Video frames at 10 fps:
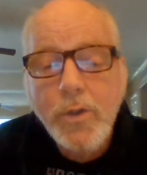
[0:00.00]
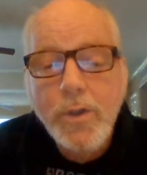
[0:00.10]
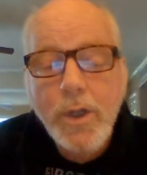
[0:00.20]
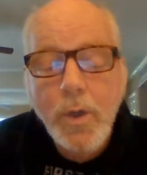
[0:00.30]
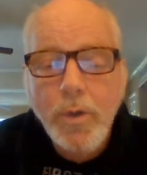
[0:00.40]

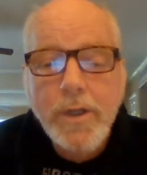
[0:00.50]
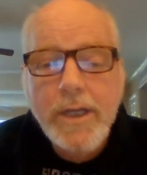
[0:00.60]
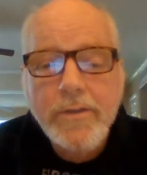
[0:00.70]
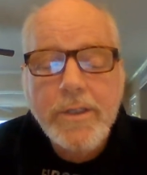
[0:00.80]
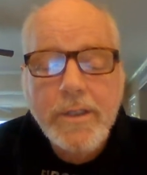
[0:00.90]
What are you
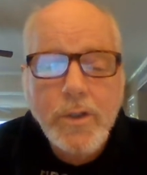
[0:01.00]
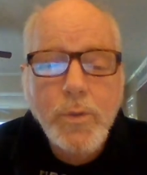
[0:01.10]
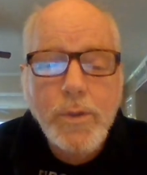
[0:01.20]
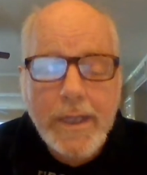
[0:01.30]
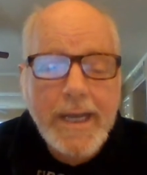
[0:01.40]
guys going to do
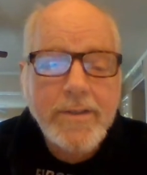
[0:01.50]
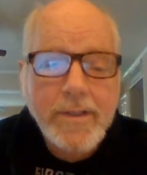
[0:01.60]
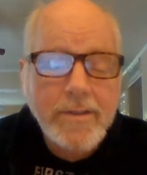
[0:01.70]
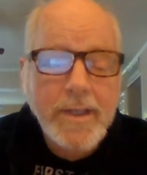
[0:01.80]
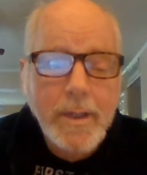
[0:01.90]
when gas
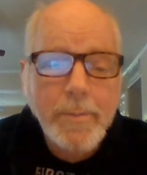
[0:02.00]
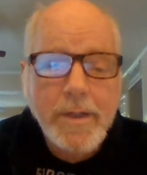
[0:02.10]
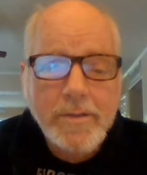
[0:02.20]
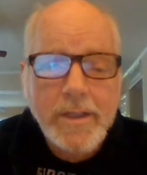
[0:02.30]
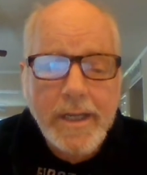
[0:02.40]
hits ten
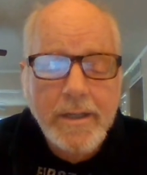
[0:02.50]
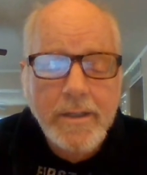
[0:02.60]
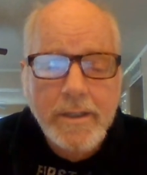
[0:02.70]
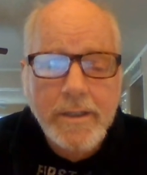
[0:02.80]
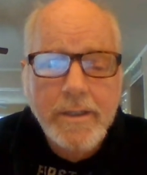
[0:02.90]
bucks a
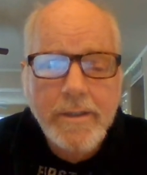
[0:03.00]
gallon?